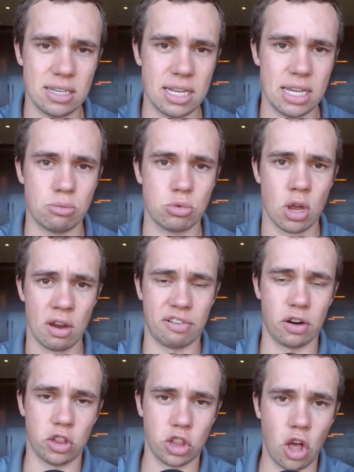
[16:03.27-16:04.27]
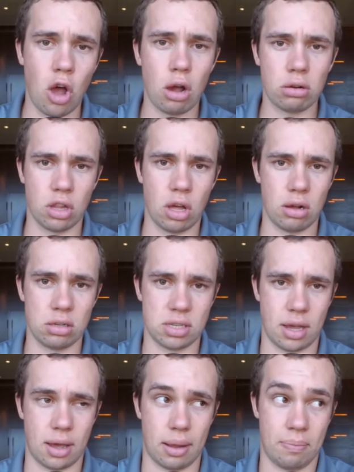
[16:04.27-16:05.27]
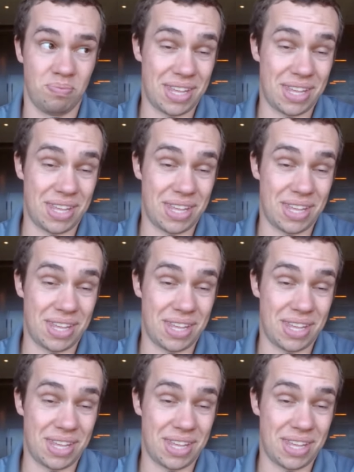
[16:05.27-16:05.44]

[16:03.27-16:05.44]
teams for a long, long time.